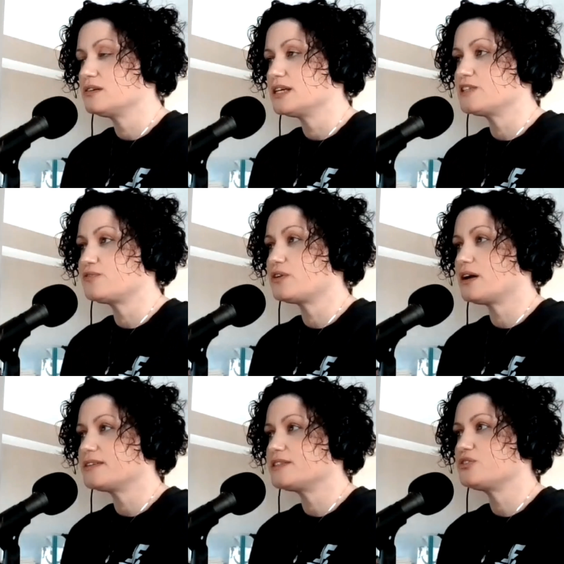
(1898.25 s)
is for
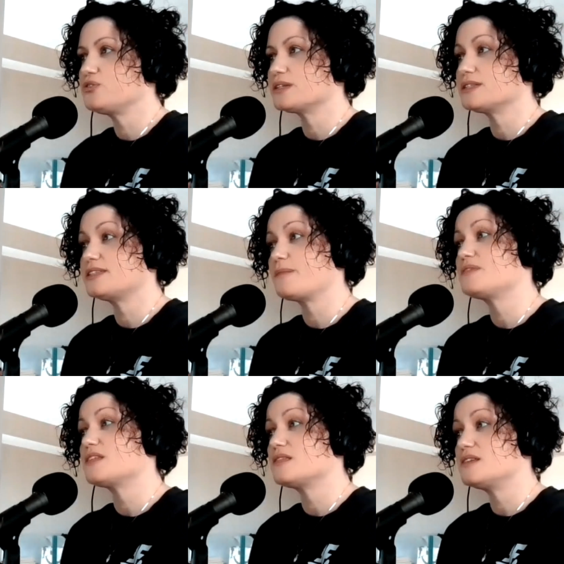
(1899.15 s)
us to accept
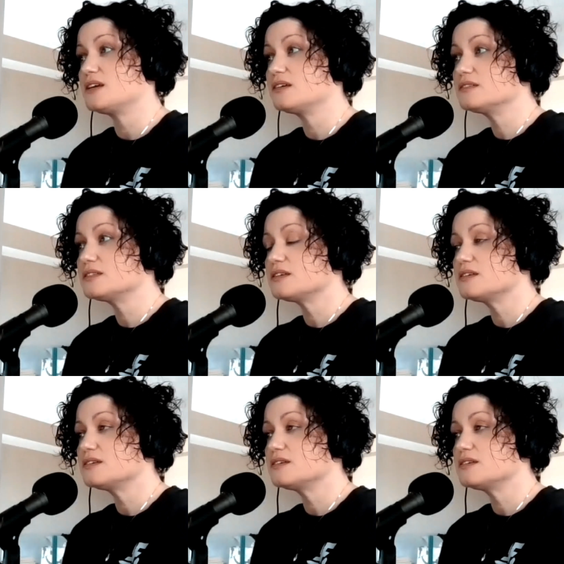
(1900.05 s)
the things,